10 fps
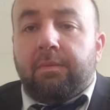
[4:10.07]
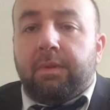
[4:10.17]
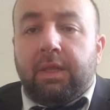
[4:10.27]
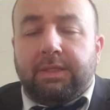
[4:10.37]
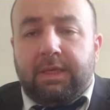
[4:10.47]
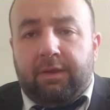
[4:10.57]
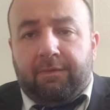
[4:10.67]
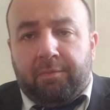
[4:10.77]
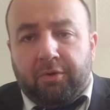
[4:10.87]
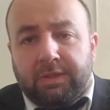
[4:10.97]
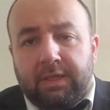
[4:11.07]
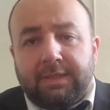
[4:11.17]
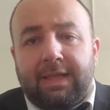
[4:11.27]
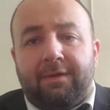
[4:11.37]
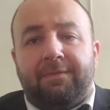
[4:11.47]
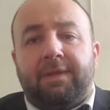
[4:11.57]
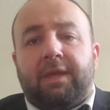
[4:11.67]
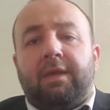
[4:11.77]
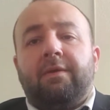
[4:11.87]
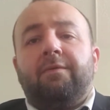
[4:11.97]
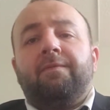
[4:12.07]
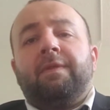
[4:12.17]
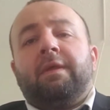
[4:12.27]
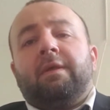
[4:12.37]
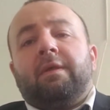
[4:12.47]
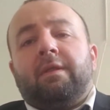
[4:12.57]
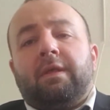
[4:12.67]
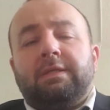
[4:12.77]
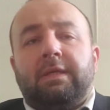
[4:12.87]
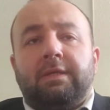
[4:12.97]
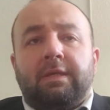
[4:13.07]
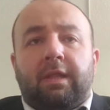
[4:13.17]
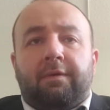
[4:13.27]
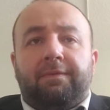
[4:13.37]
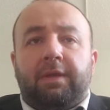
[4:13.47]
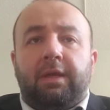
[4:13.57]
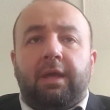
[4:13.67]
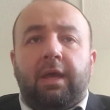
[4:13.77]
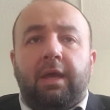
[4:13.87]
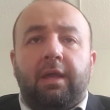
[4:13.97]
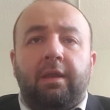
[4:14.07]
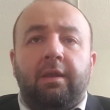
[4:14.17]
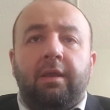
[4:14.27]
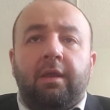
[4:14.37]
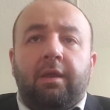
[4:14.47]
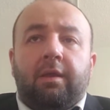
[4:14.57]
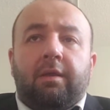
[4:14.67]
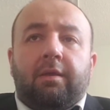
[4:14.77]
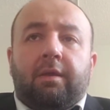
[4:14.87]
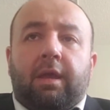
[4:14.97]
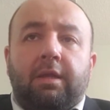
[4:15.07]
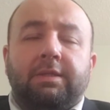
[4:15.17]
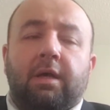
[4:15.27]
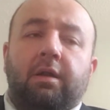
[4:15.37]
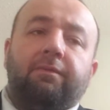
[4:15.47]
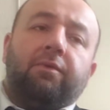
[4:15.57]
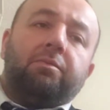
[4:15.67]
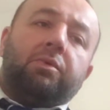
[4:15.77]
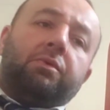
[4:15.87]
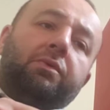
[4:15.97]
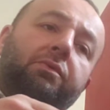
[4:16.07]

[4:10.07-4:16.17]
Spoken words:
let's say if a person is lefty. Let's say he's a lefty, and it's hard for him to